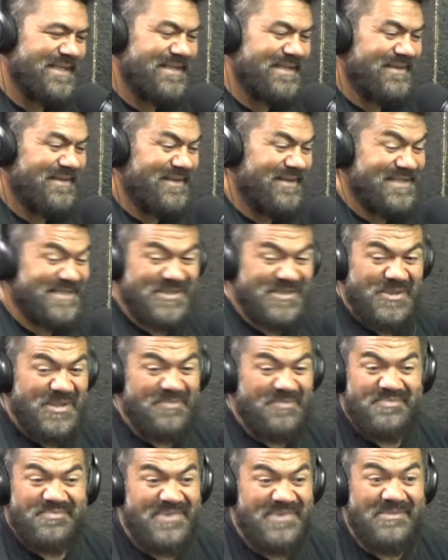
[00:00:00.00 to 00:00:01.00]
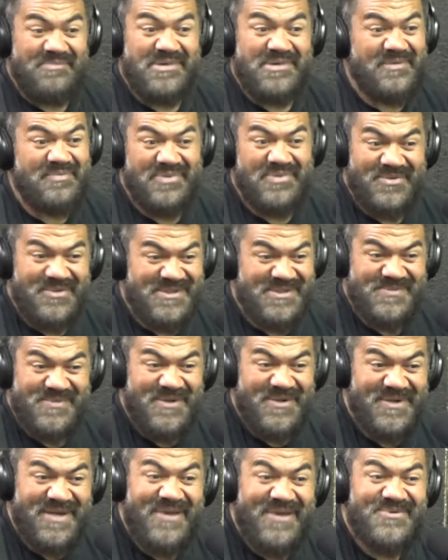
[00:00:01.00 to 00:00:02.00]
it's still a bit of pill to swallow
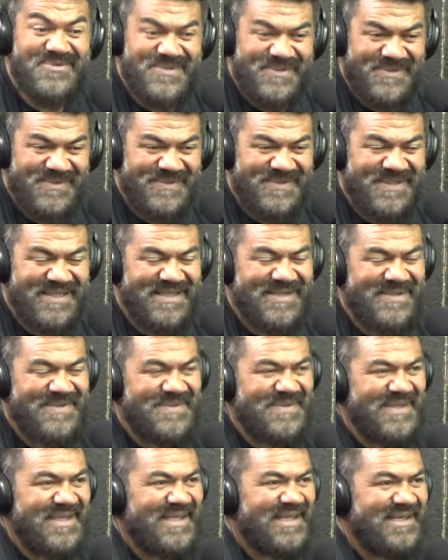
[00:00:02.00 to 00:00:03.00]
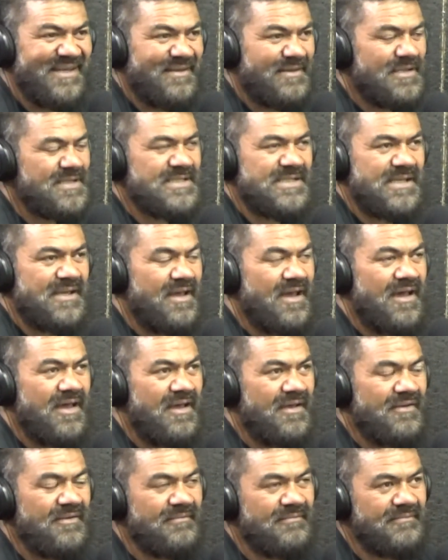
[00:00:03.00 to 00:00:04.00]
now, so, because I'm
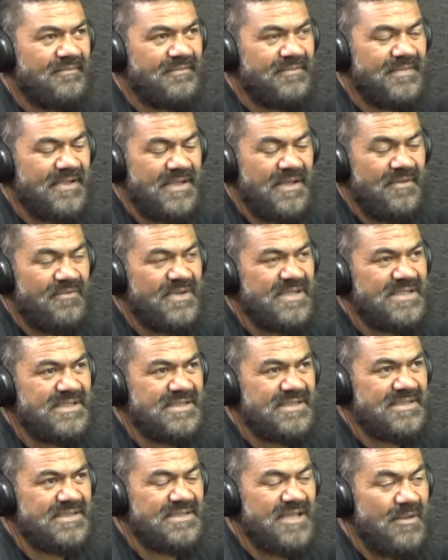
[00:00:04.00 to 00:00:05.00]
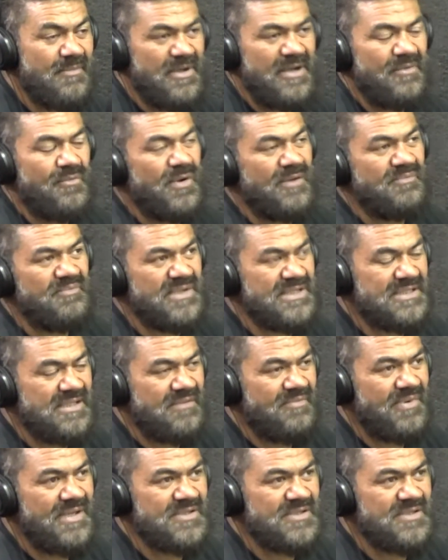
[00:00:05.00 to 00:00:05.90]
only one piece of the puzzle,